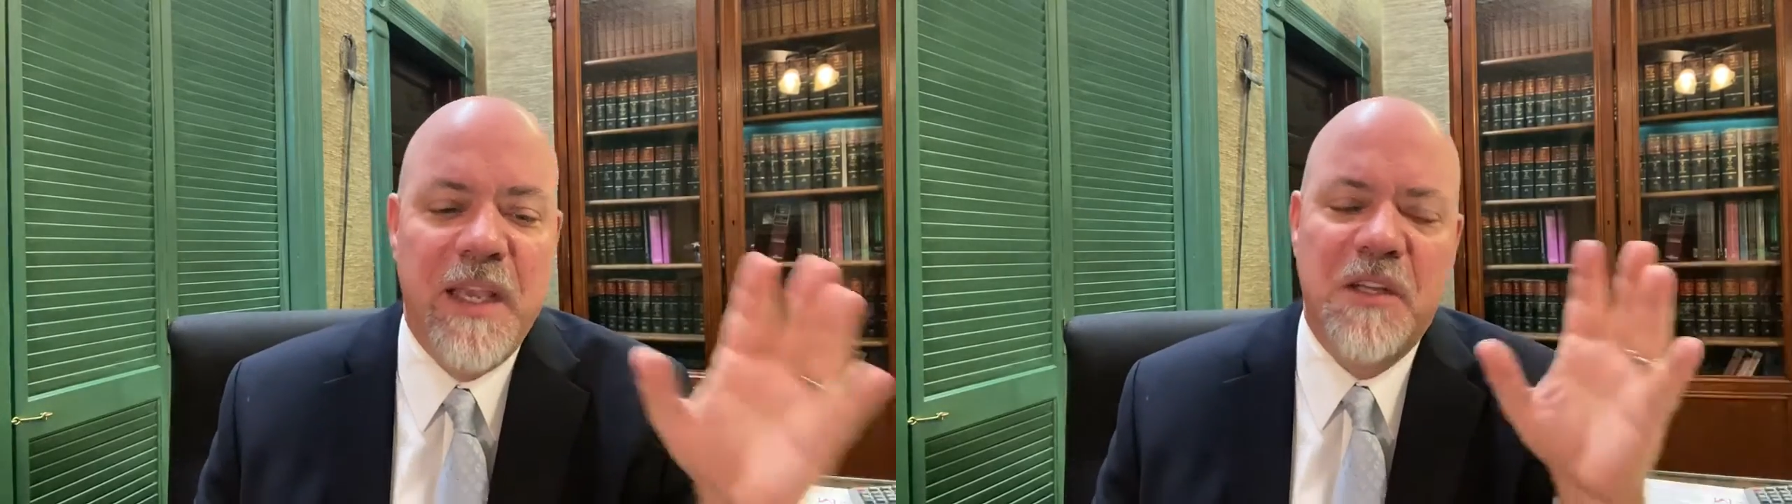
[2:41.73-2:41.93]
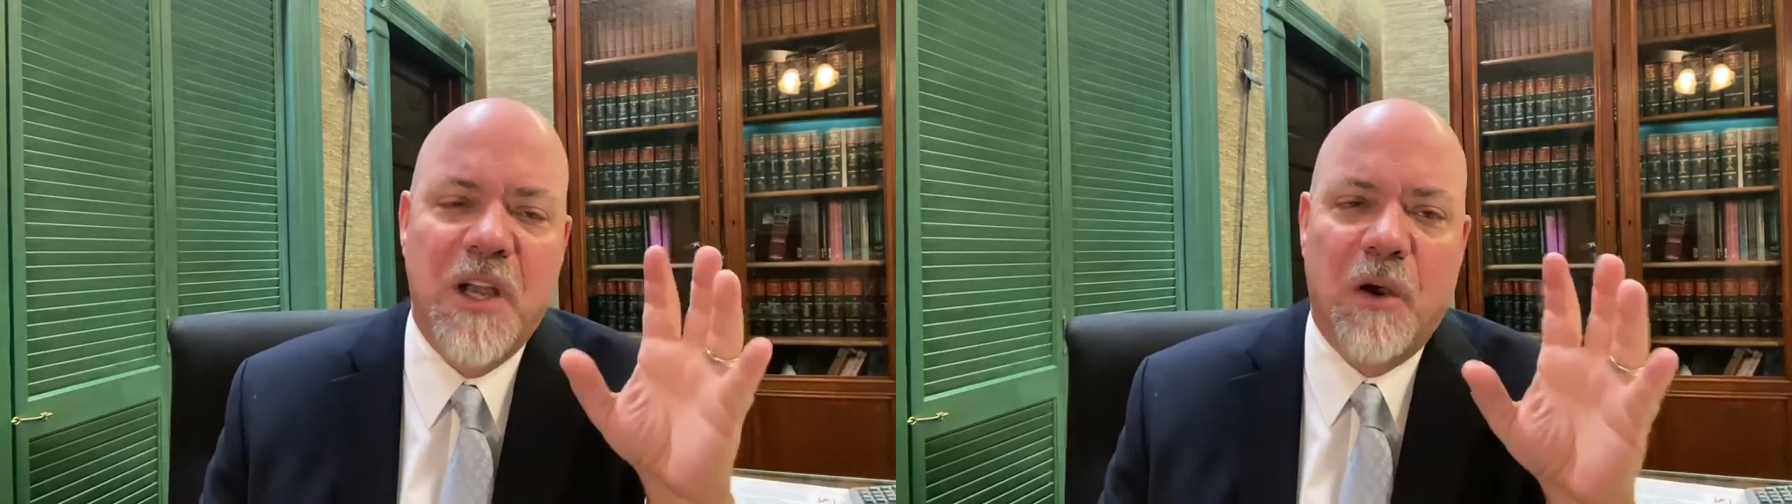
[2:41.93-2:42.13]

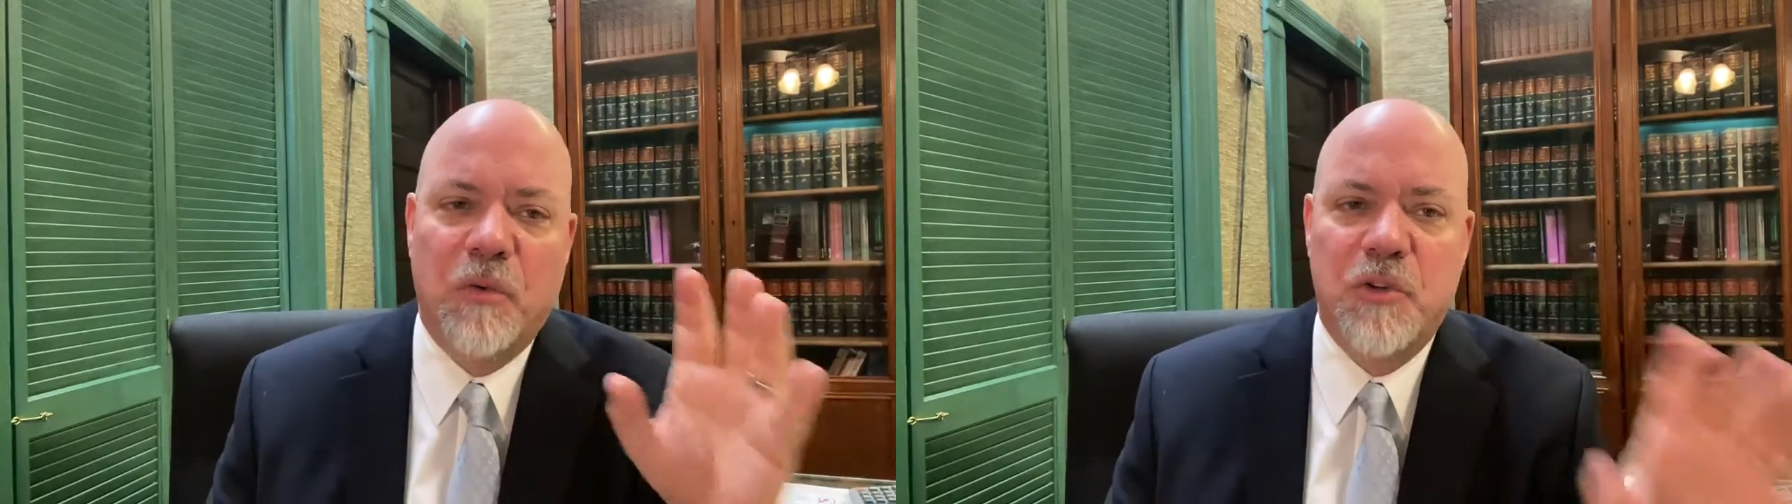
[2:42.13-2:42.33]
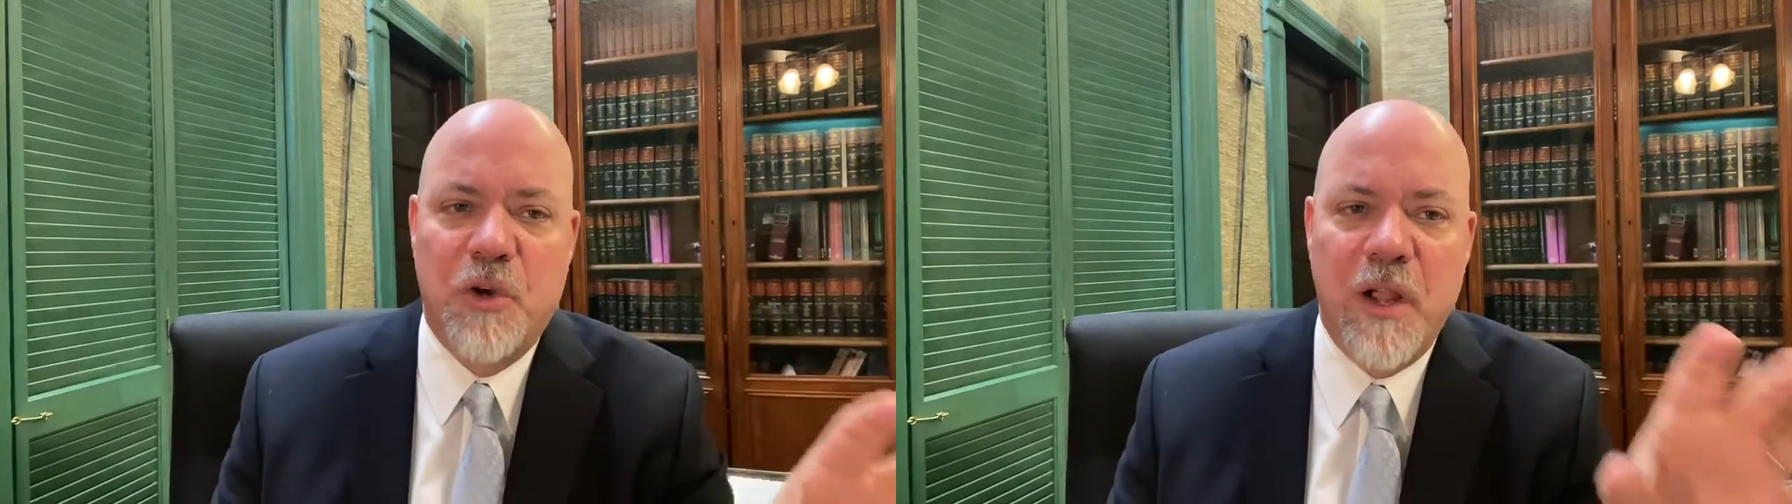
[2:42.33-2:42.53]
It's
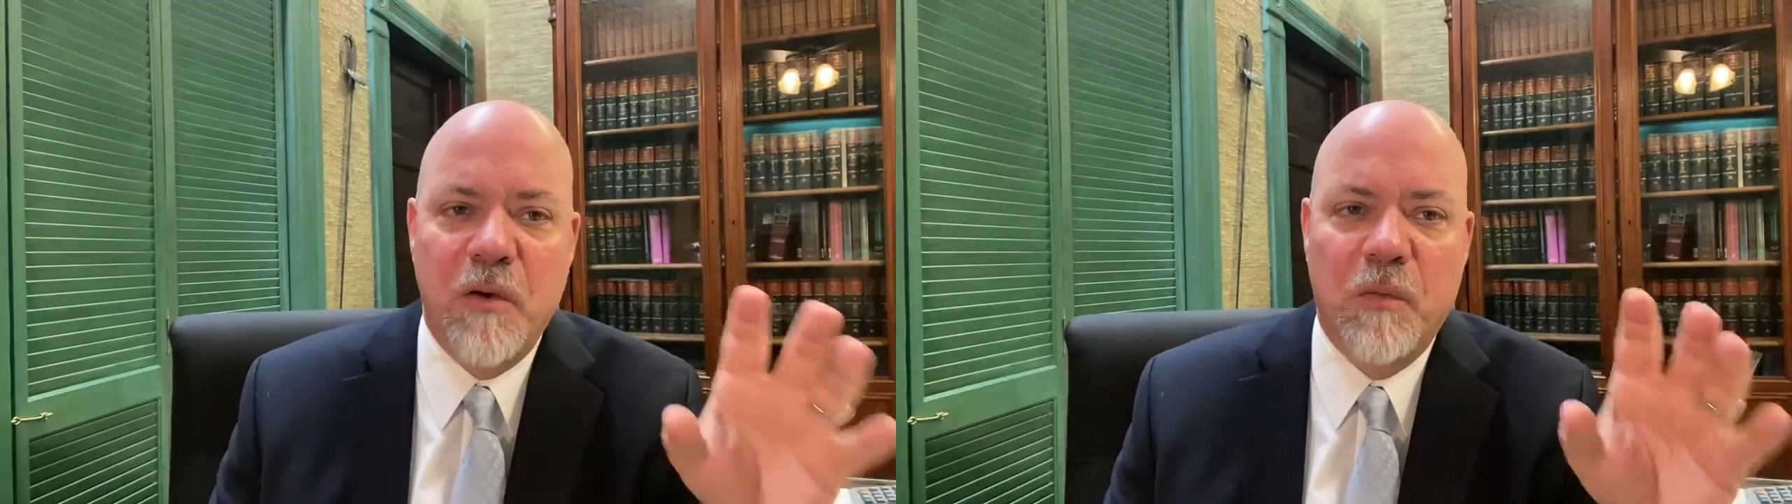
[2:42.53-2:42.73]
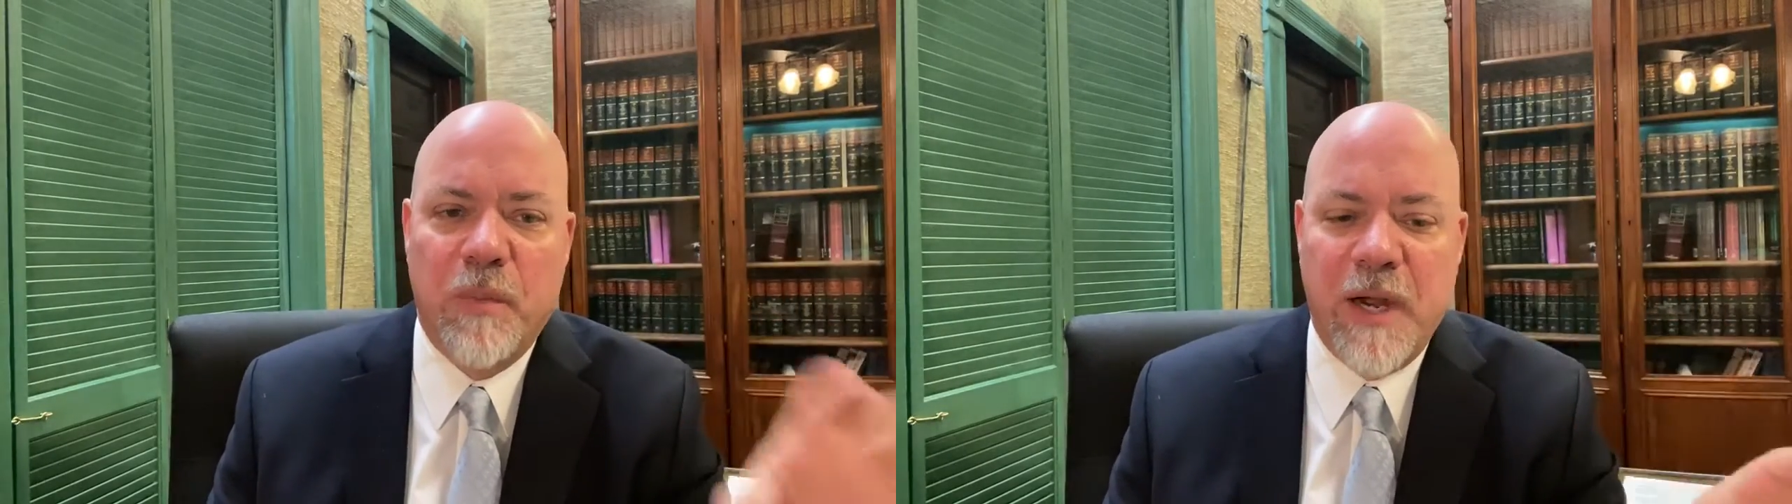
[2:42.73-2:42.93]
called
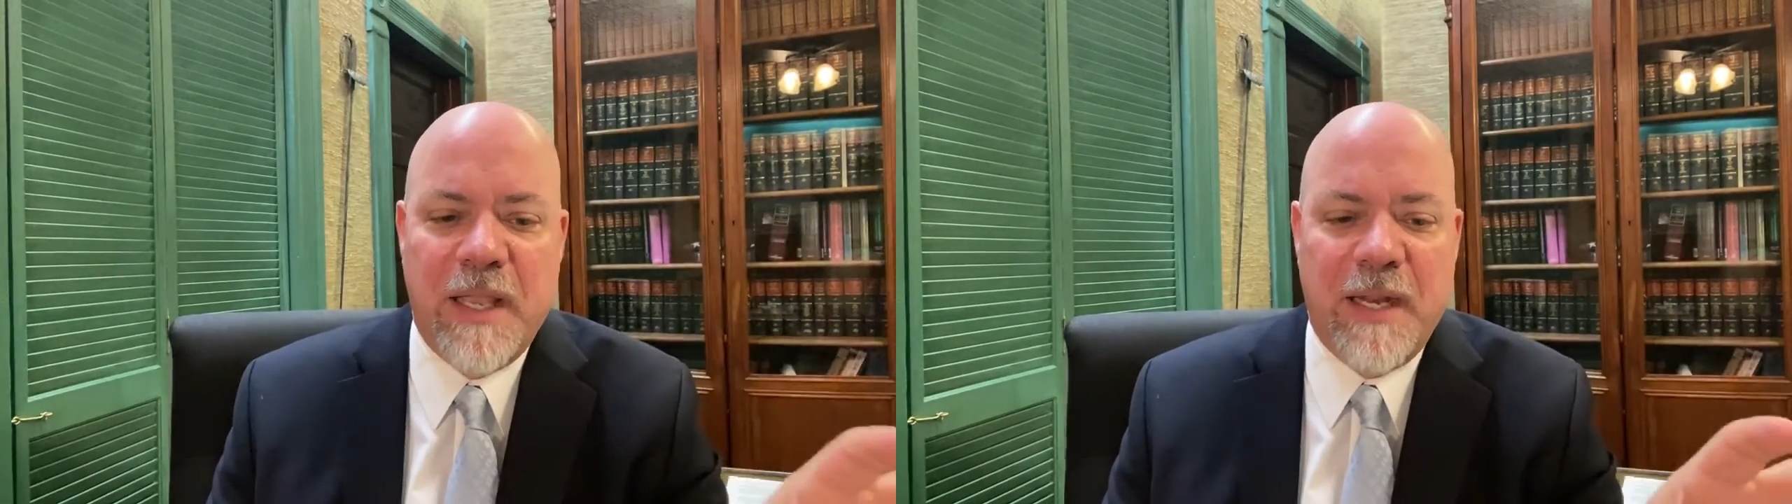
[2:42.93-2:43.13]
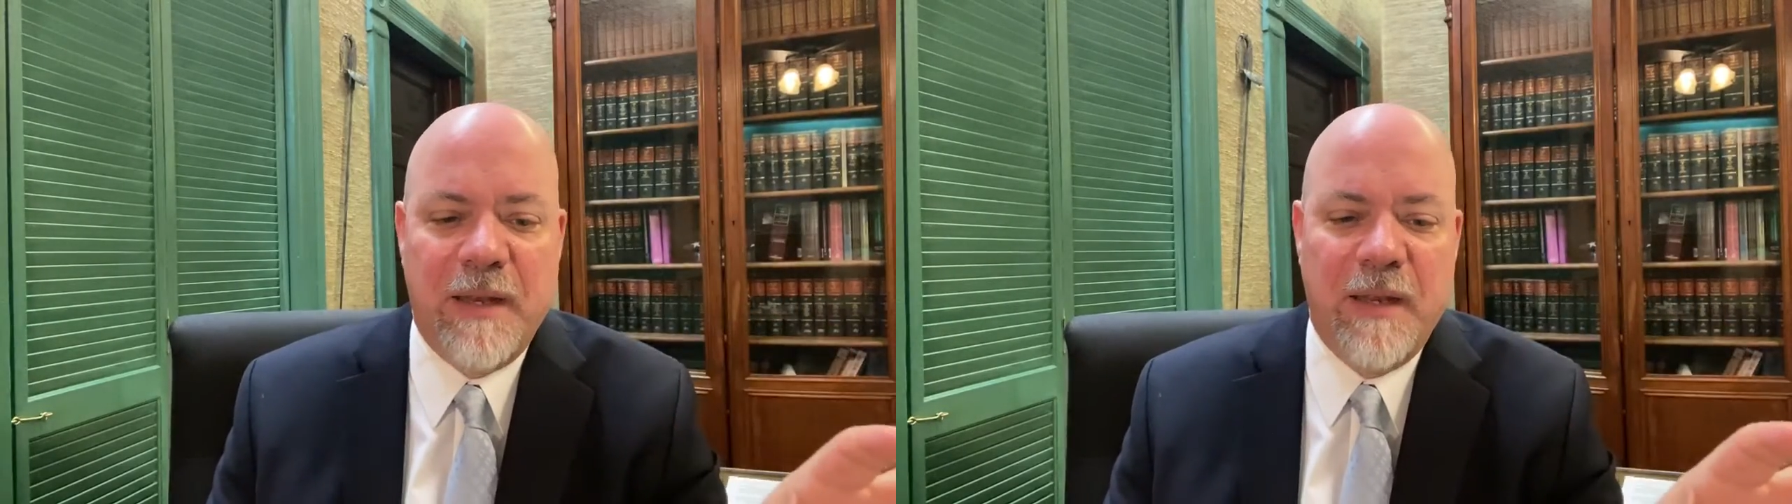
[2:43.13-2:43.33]
trail
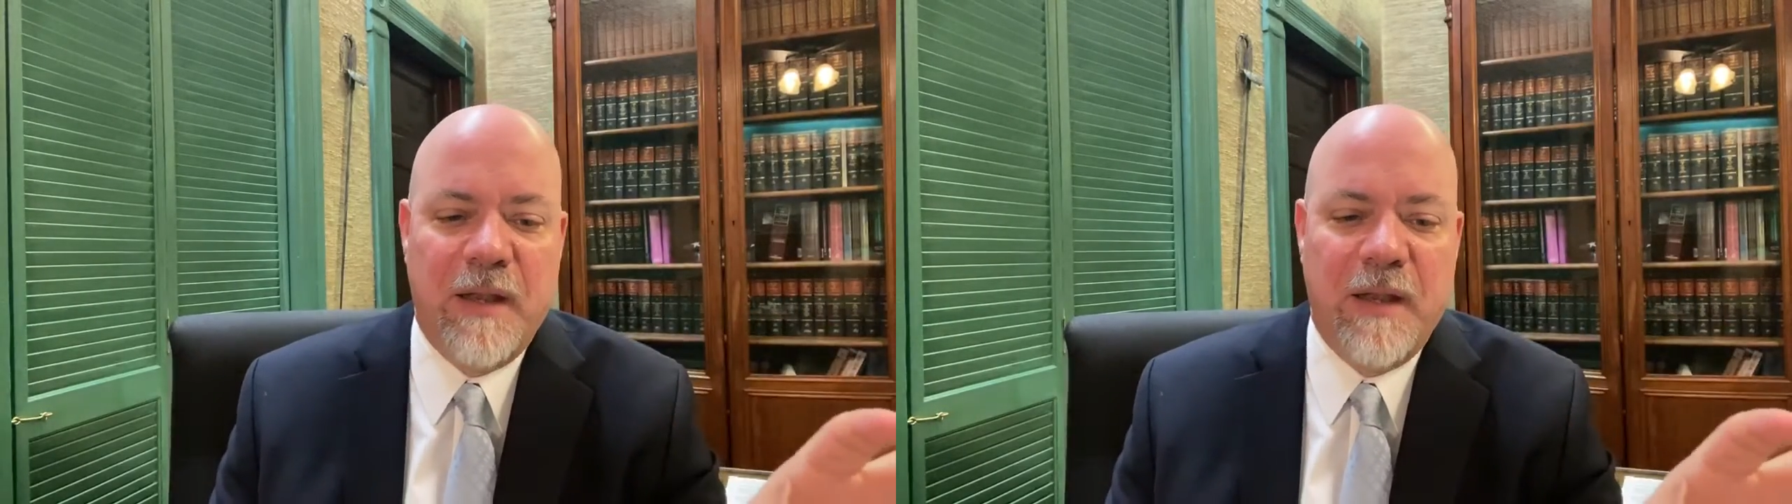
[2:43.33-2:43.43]
braking.